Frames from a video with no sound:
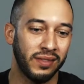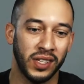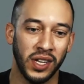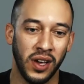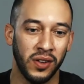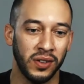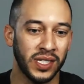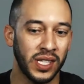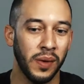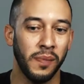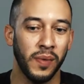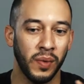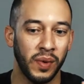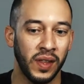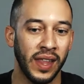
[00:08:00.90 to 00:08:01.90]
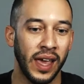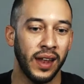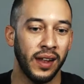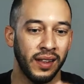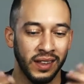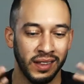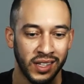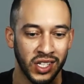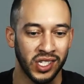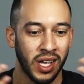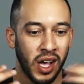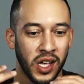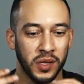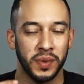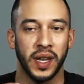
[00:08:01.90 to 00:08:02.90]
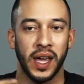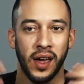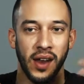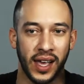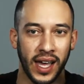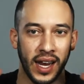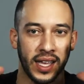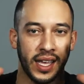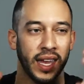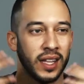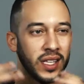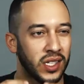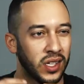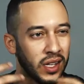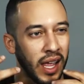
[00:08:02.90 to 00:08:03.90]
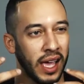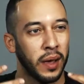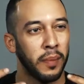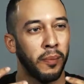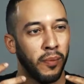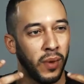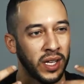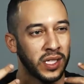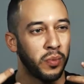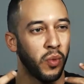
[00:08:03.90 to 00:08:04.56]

you know, something in that just calms me down. I got to get into like it's